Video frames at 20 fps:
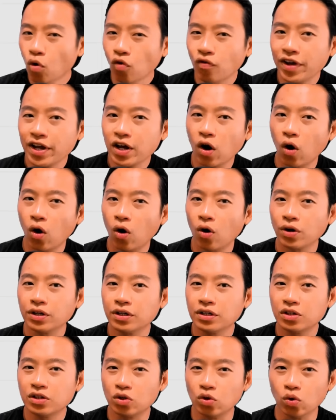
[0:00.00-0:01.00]
Moving
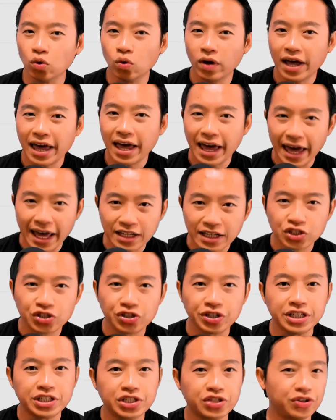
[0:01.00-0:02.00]
on to
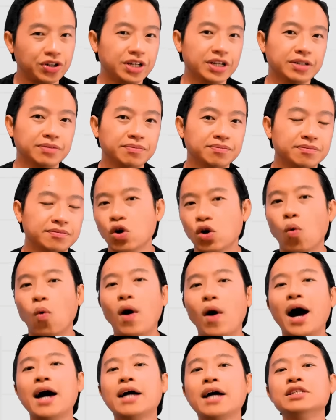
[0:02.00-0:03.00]
entry trigger. So
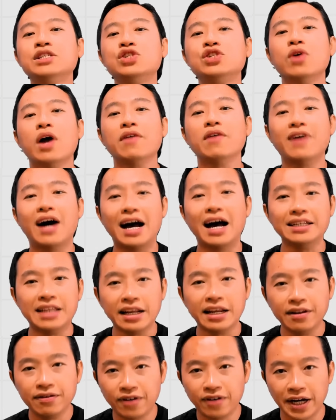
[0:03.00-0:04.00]
once you have
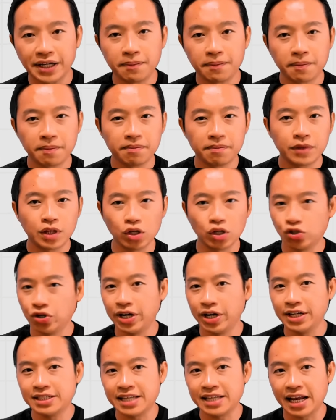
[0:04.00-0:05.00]
identified your
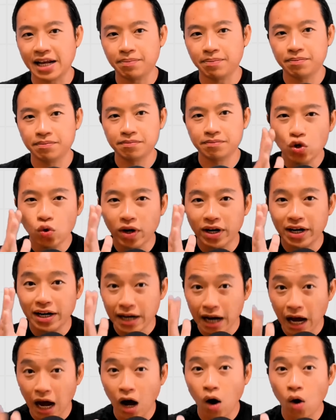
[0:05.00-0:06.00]
trading setup, you will
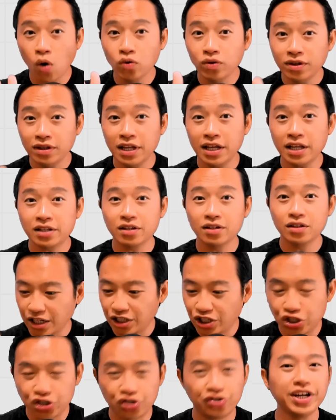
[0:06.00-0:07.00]
now need
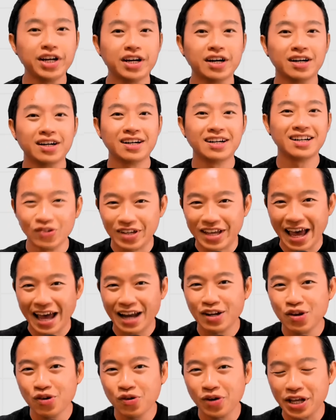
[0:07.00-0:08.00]
a trigger to
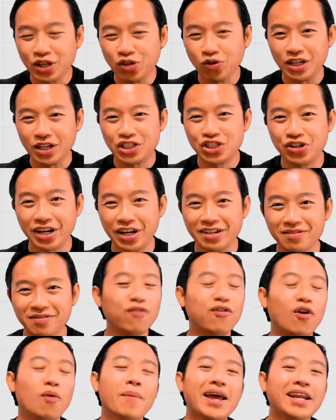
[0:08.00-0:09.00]
get you into a trade.
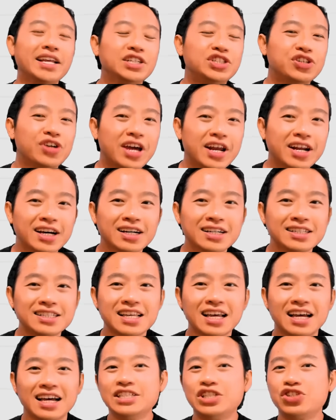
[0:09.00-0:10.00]
So for many
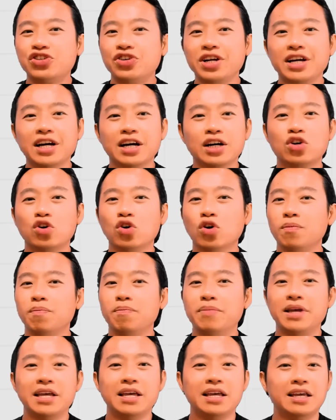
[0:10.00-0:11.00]
traders, this trigger
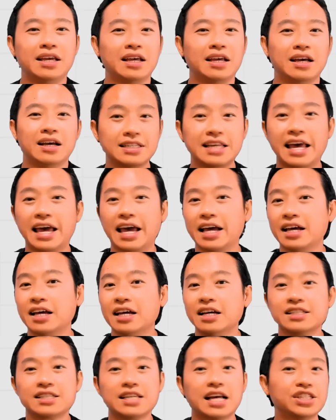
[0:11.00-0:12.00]
could be,
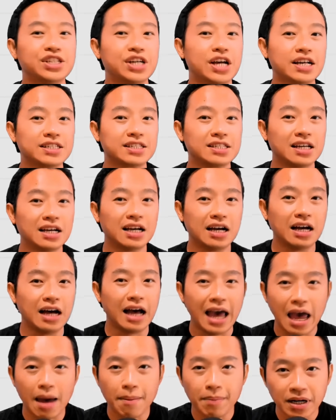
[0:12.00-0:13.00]
say, such as
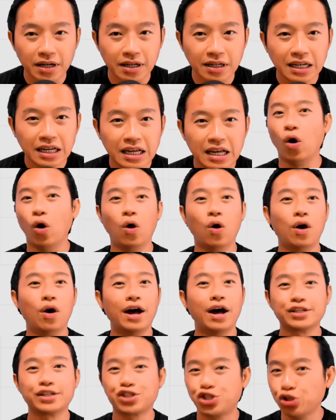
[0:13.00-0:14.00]
a hammer
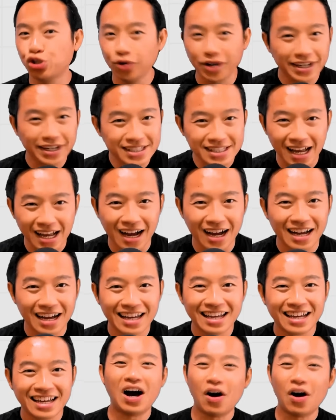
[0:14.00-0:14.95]
or a shooting star.